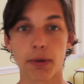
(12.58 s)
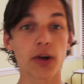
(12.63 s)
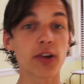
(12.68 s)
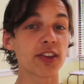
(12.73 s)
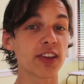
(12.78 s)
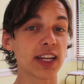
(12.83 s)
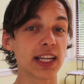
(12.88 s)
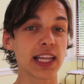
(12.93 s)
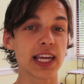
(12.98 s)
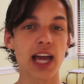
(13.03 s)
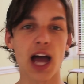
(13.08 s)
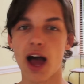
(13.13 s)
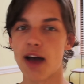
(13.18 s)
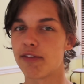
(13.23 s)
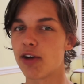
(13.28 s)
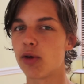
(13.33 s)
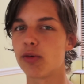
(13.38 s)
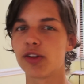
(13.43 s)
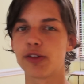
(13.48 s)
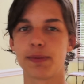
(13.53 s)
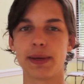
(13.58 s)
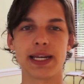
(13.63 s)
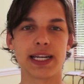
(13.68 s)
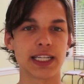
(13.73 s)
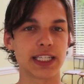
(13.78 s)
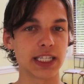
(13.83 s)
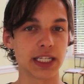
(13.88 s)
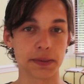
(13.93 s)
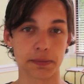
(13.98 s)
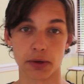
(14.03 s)
Personally, I've always been a
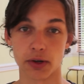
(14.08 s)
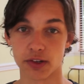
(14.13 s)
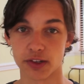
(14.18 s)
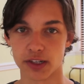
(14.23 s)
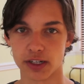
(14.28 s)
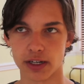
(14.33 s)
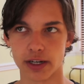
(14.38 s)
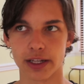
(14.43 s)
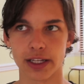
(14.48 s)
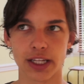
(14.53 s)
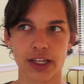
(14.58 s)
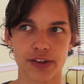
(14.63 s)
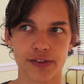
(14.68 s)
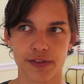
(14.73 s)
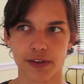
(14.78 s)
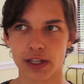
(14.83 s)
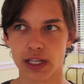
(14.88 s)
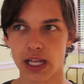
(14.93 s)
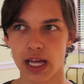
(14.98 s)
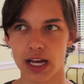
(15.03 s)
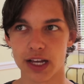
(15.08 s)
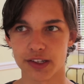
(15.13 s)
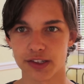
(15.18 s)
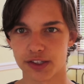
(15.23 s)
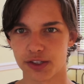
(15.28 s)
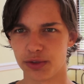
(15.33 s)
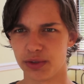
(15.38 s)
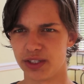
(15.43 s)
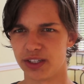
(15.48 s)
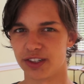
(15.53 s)
tea person, at least for the last
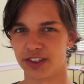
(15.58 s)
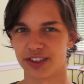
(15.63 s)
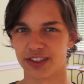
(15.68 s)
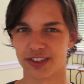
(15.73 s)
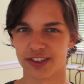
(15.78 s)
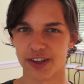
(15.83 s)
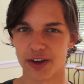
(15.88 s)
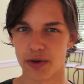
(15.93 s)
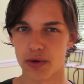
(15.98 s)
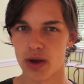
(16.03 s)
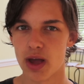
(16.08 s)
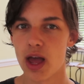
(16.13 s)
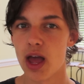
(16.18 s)
2 years or so.